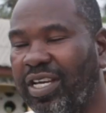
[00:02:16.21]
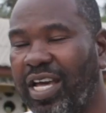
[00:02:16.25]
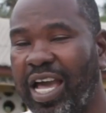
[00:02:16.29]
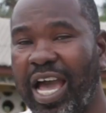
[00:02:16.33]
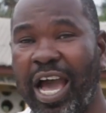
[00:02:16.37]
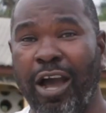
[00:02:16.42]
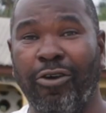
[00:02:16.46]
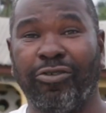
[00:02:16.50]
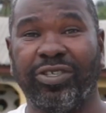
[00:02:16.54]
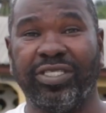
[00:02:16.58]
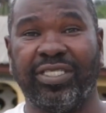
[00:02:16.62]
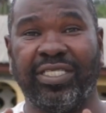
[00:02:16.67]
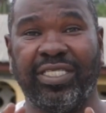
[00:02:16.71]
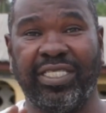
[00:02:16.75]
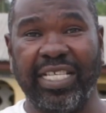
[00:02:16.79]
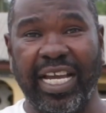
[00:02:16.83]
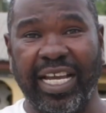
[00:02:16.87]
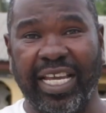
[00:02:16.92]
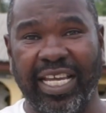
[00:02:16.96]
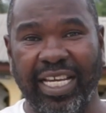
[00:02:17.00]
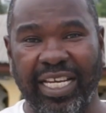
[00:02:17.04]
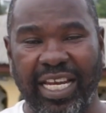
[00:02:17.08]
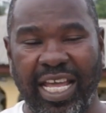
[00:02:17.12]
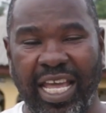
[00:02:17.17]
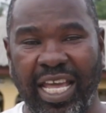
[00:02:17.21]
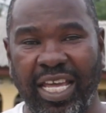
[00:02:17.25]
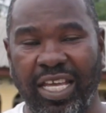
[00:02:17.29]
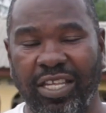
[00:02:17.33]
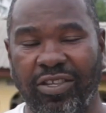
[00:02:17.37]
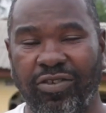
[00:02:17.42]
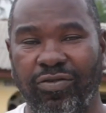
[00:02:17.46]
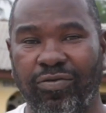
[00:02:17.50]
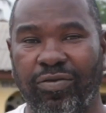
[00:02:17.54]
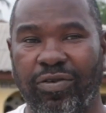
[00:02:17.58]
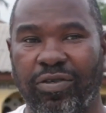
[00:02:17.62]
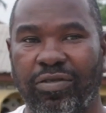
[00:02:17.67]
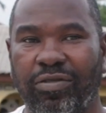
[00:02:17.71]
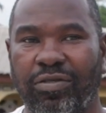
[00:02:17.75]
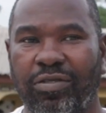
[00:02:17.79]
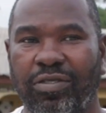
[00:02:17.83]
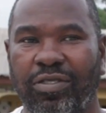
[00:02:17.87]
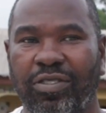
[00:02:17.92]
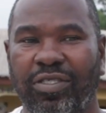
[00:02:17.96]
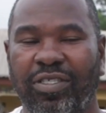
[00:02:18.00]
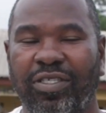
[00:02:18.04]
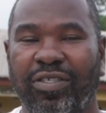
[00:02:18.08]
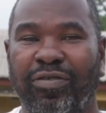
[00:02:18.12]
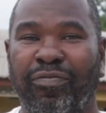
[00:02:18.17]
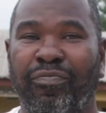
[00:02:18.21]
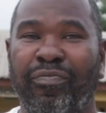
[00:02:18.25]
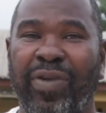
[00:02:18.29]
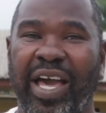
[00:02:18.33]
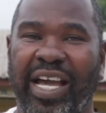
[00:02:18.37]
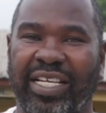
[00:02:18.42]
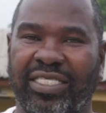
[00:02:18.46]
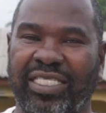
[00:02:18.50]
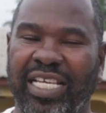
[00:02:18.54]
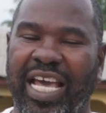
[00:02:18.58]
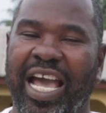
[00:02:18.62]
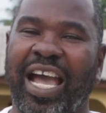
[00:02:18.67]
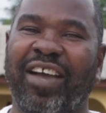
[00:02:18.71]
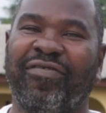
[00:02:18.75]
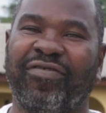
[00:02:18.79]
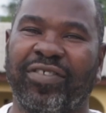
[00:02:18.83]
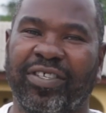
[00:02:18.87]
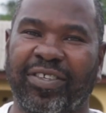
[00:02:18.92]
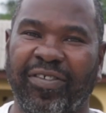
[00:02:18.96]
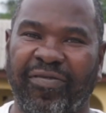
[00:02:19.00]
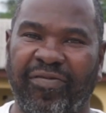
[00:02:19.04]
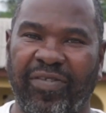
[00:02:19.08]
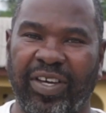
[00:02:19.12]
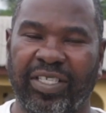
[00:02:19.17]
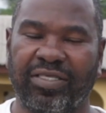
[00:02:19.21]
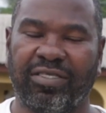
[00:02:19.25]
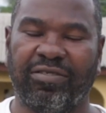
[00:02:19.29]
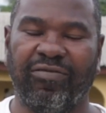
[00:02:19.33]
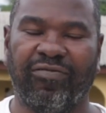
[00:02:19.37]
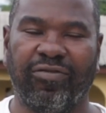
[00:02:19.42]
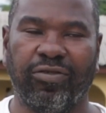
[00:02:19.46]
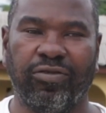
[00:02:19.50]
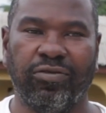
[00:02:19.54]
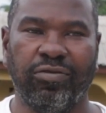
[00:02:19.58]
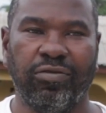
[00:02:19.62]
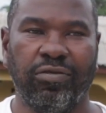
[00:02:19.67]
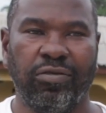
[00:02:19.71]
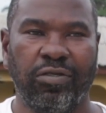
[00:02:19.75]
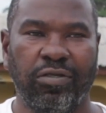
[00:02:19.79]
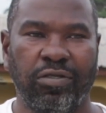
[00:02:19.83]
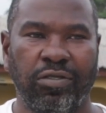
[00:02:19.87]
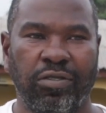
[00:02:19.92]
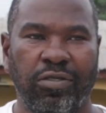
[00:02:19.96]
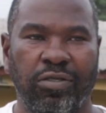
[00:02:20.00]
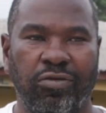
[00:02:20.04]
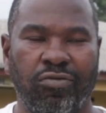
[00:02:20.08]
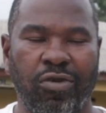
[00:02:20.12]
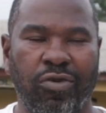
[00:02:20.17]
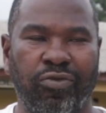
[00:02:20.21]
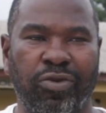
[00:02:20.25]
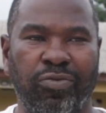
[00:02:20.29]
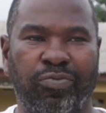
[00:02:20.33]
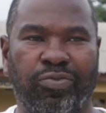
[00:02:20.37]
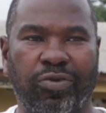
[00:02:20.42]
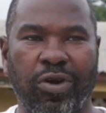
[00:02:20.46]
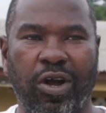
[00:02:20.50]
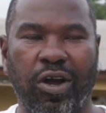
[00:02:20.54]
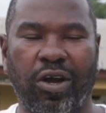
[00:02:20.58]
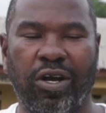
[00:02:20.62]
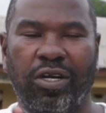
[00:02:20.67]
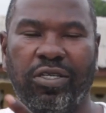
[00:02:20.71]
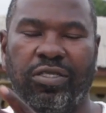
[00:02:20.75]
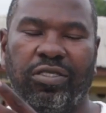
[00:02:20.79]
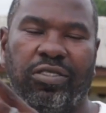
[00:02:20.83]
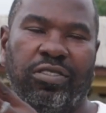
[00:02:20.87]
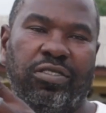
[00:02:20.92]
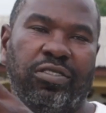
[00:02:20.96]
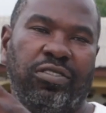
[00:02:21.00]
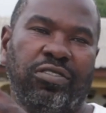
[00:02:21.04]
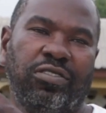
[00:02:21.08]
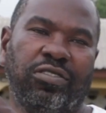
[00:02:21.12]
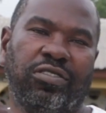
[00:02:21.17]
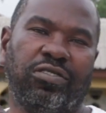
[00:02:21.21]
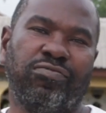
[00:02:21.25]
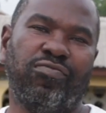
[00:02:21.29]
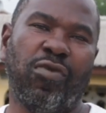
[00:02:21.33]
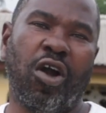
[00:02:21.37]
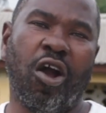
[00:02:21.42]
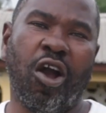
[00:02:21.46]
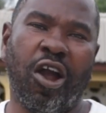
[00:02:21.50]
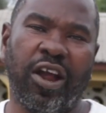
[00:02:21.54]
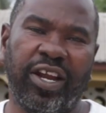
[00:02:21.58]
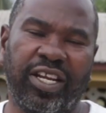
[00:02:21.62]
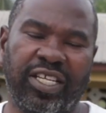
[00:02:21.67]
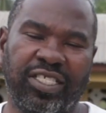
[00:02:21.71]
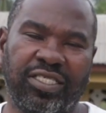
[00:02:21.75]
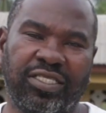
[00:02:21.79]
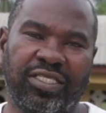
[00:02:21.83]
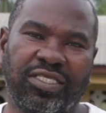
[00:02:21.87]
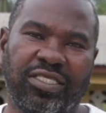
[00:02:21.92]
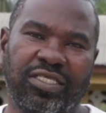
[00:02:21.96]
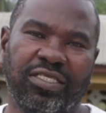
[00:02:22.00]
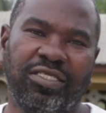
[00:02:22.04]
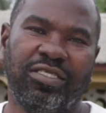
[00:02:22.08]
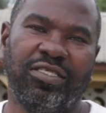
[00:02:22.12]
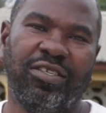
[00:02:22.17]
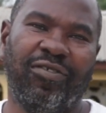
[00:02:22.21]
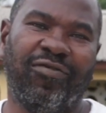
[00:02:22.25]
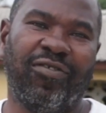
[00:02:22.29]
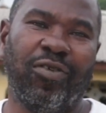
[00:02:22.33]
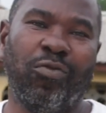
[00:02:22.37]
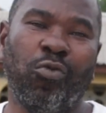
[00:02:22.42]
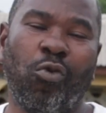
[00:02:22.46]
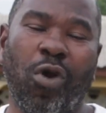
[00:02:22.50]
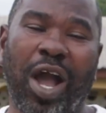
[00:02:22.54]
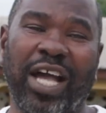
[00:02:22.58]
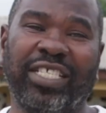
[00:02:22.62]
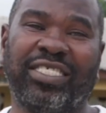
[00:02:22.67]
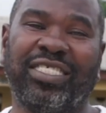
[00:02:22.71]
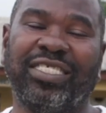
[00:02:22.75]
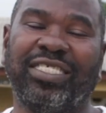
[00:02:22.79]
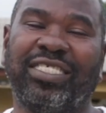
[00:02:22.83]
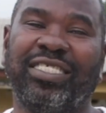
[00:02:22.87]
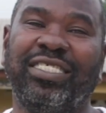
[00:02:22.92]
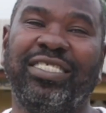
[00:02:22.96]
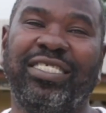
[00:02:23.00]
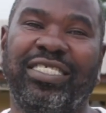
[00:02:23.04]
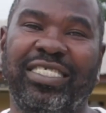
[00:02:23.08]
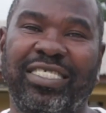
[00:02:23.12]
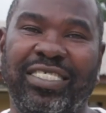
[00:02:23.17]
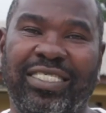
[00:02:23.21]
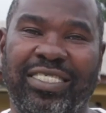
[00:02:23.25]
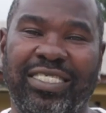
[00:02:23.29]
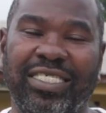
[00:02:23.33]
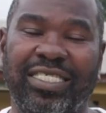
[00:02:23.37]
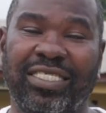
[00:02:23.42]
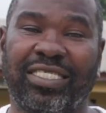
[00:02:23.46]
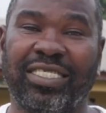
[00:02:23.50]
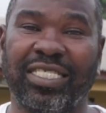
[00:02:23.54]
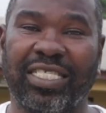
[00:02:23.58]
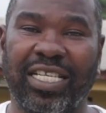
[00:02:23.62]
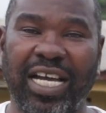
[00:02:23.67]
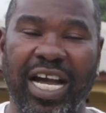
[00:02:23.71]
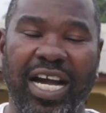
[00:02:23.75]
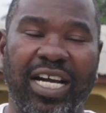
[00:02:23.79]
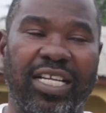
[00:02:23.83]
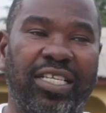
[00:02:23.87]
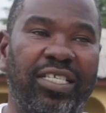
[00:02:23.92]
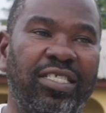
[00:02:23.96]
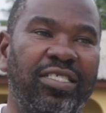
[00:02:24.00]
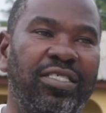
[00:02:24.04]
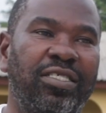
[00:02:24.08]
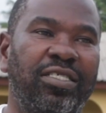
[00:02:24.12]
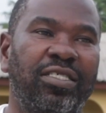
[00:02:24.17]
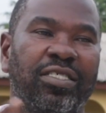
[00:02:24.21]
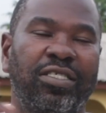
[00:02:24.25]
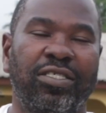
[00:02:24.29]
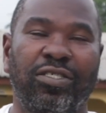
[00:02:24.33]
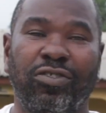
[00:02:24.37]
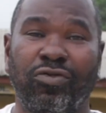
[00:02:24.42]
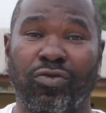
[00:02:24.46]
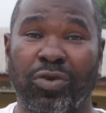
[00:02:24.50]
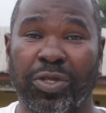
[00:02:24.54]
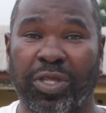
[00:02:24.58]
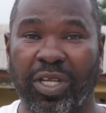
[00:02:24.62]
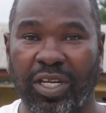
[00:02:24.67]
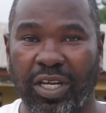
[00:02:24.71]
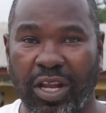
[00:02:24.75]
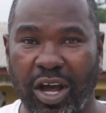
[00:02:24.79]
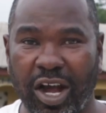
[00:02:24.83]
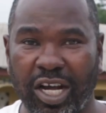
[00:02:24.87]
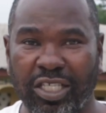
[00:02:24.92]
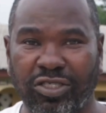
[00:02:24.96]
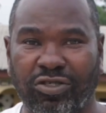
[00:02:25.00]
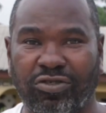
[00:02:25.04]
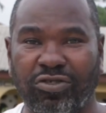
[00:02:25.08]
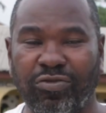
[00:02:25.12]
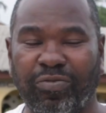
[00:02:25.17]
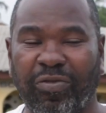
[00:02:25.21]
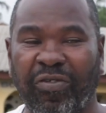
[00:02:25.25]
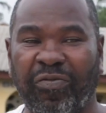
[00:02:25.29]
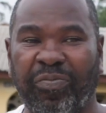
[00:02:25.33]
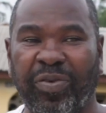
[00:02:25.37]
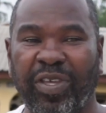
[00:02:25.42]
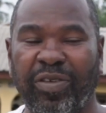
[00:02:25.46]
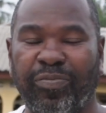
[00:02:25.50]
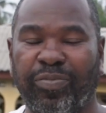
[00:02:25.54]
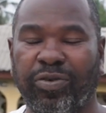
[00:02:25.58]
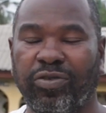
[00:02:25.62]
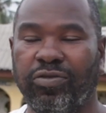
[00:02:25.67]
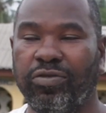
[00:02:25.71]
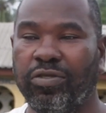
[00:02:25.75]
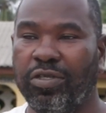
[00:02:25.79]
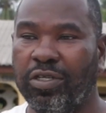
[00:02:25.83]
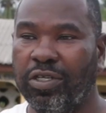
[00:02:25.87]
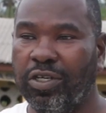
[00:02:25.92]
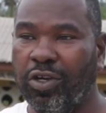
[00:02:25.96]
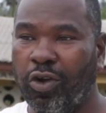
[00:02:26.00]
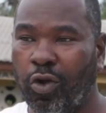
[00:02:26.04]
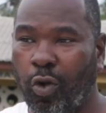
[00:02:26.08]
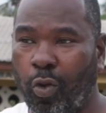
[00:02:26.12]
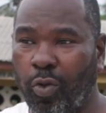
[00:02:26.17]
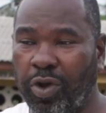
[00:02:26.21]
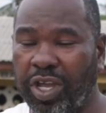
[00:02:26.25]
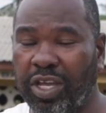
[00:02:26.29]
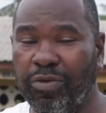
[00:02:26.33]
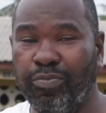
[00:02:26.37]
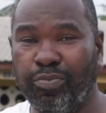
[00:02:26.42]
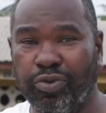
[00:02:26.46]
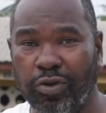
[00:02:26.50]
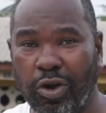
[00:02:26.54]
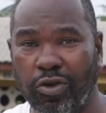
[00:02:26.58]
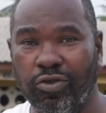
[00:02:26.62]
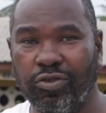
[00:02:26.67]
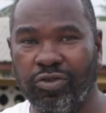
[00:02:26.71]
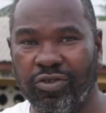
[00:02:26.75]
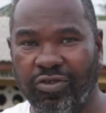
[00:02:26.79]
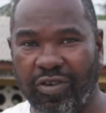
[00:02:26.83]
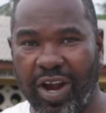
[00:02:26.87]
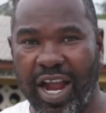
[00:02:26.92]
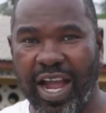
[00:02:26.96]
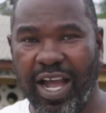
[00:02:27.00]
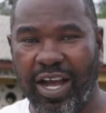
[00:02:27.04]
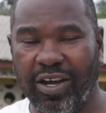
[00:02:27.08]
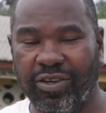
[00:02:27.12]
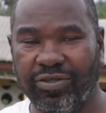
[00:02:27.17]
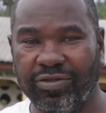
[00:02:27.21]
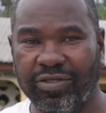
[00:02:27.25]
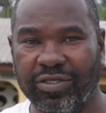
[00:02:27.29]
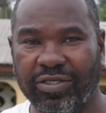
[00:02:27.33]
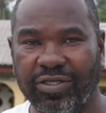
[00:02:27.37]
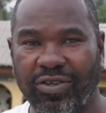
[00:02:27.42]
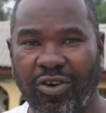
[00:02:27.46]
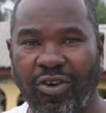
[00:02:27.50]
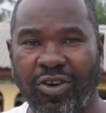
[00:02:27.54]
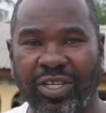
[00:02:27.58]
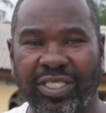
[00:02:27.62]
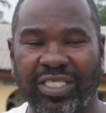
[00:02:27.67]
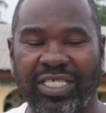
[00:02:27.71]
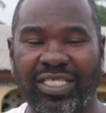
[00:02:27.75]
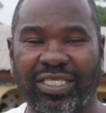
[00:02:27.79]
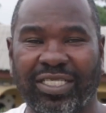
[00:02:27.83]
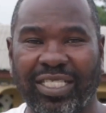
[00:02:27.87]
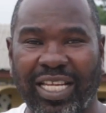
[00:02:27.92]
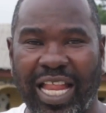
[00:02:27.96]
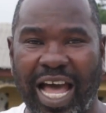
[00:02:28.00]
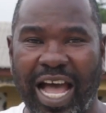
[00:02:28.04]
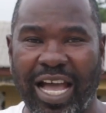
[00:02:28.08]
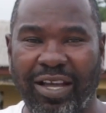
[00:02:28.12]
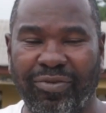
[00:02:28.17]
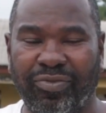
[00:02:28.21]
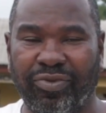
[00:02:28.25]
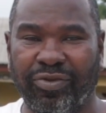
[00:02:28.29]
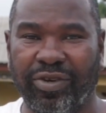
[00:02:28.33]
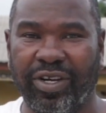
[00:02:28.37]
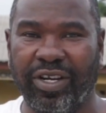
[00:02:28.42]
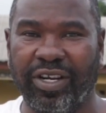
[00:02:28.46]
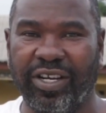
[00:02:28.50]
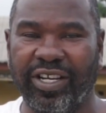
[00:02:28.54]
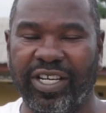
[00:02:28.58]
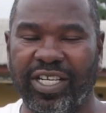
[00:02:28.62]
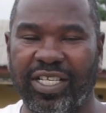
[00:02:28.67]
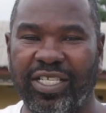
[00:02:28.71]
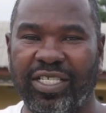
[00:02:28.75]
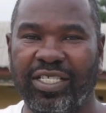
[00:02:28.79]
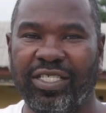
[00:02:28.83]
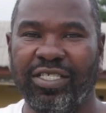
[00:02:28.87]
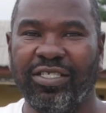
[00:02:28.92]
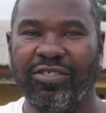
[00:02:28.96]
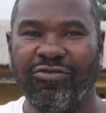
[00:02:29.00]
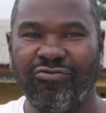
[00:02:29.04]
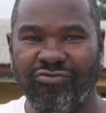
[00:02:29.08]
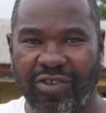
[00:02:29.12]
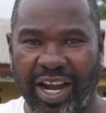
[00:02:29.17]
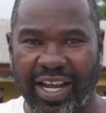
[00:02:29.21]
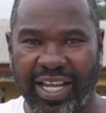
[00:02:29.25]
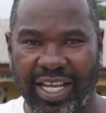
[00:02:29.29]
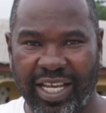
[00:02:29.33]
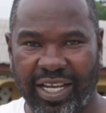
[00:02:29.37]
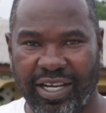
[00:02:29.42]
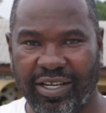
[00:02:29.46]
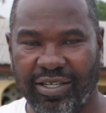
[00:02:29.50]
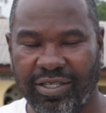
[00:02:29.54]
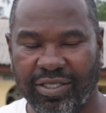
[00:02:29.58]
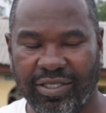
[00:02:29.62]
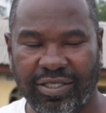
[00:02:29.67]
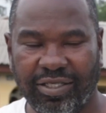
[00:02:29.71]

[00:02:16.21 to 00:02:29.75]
our second annual Back to Africa Festival, where we brought some artists from Washington, D.C. to Ghana with a large group of people, we broke ground on this library right here.